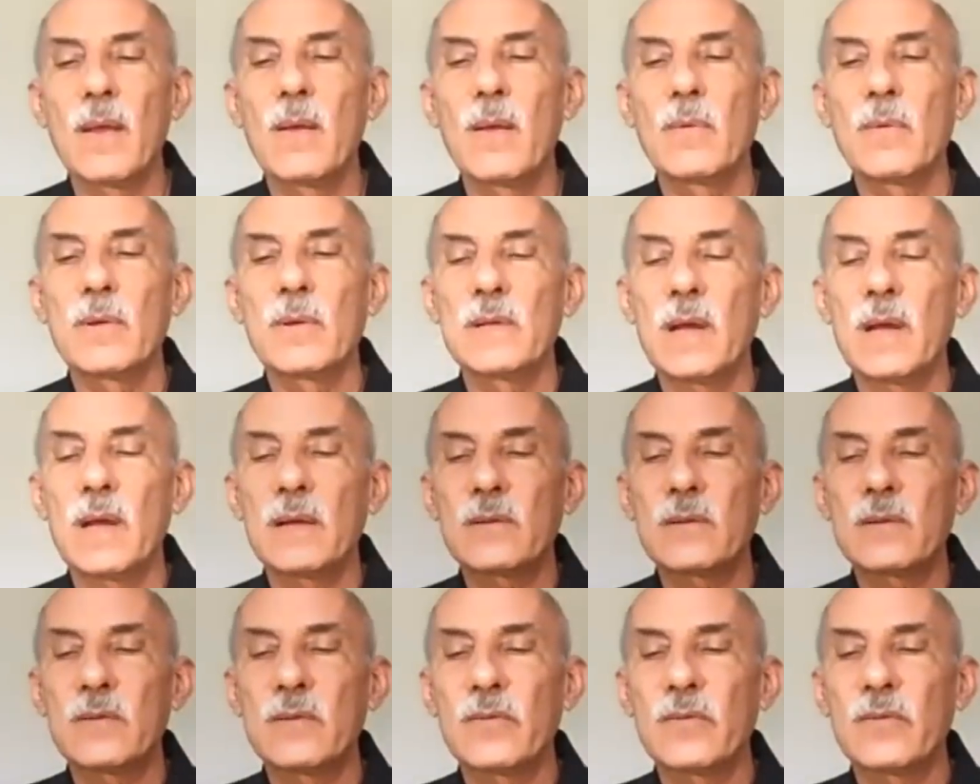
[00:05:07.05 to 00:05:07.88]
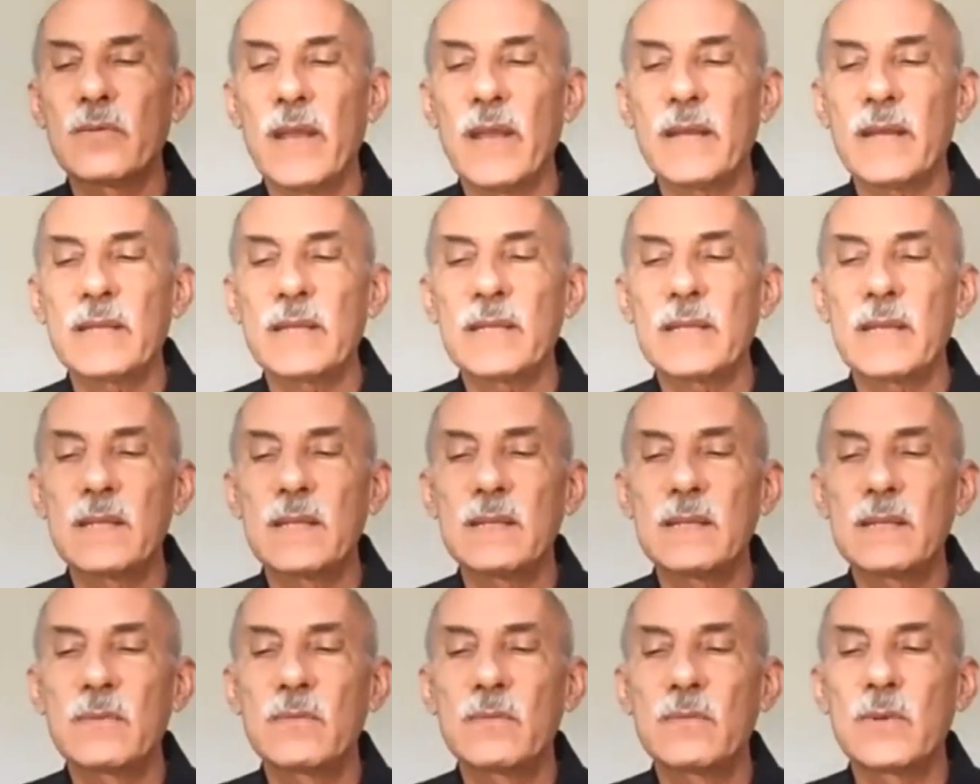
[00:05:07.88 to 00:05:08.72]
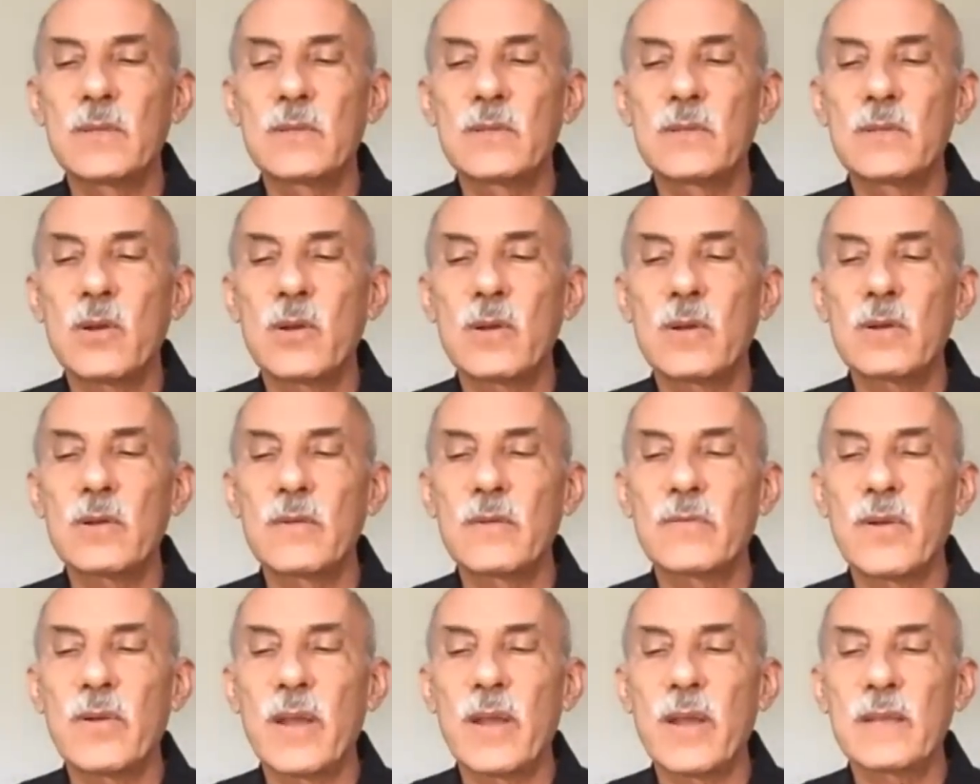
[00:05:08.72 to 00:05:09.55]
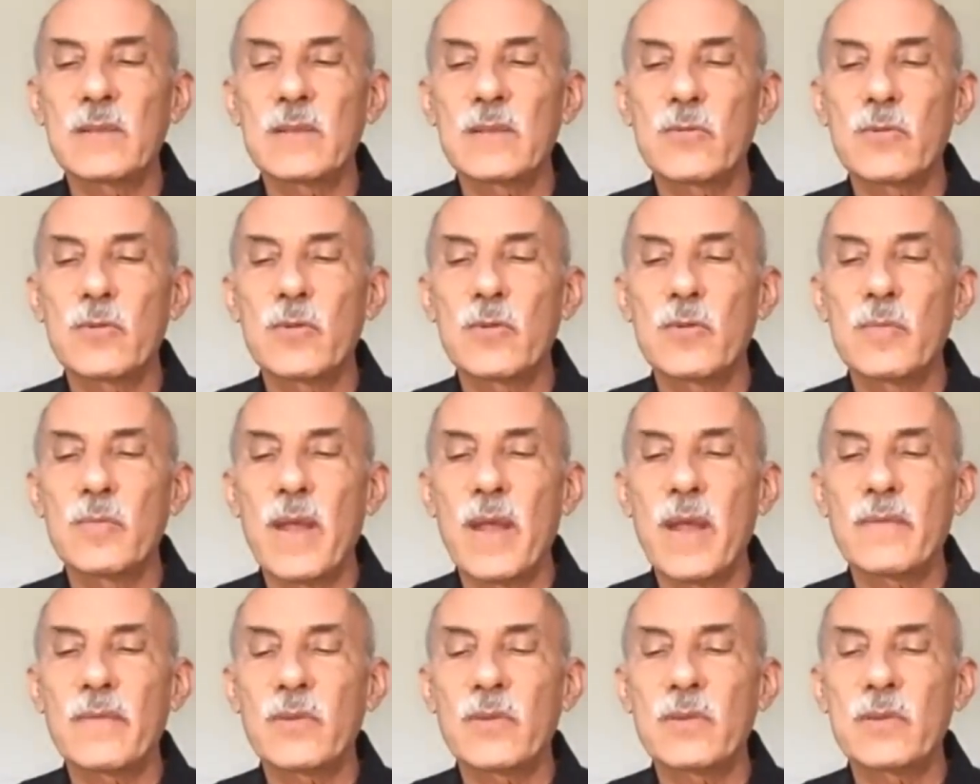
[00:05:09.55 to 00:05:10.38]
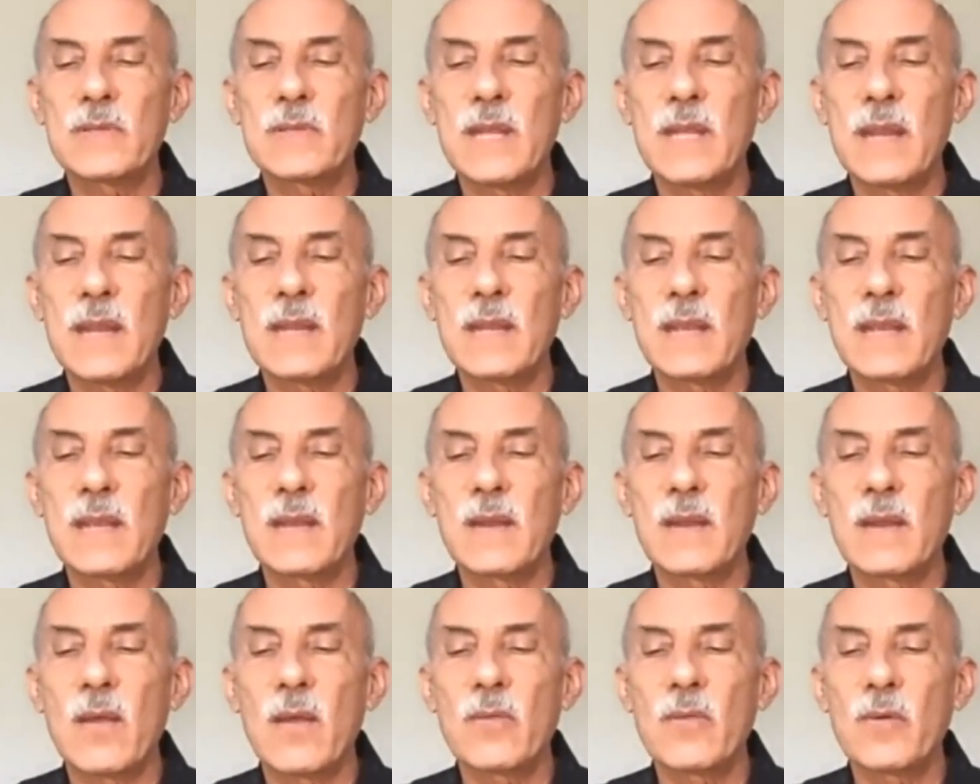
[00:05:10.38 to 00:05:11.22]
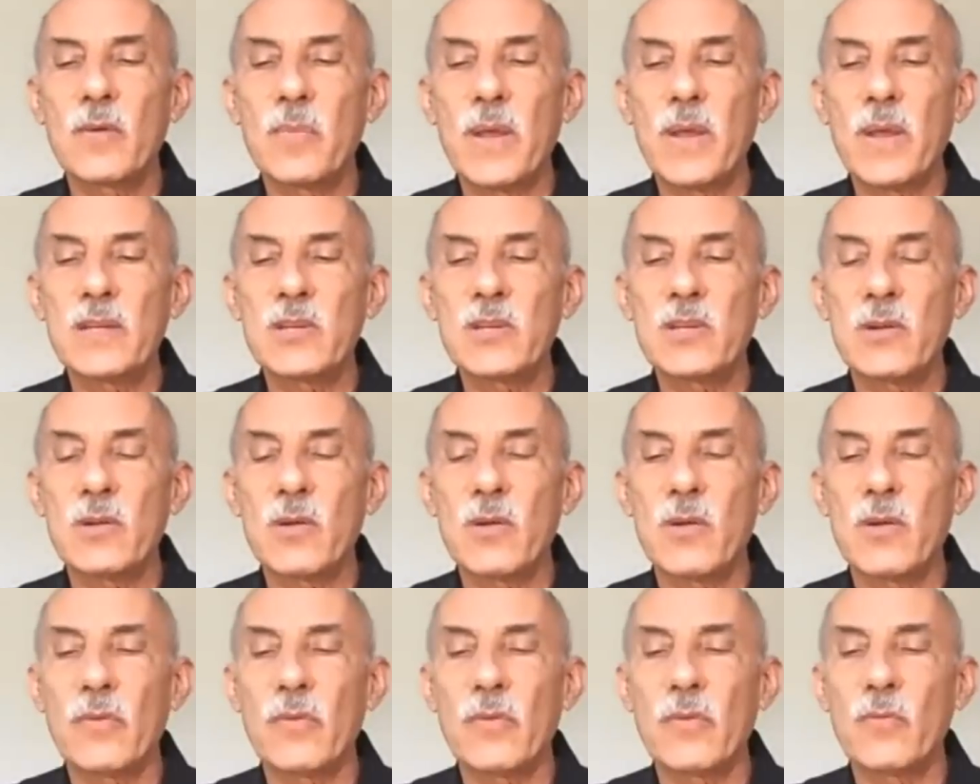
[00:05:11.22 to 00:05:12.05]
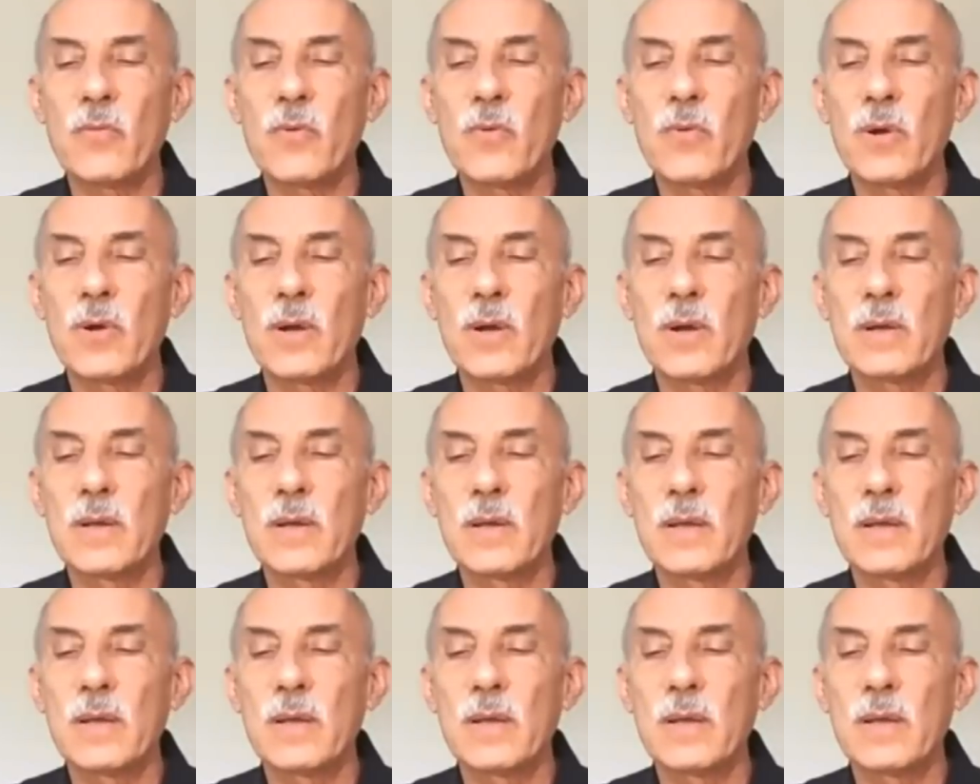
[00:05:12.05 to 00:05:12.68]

When Dr. Flaxted returned to Frank's room after tending another patient on the ward,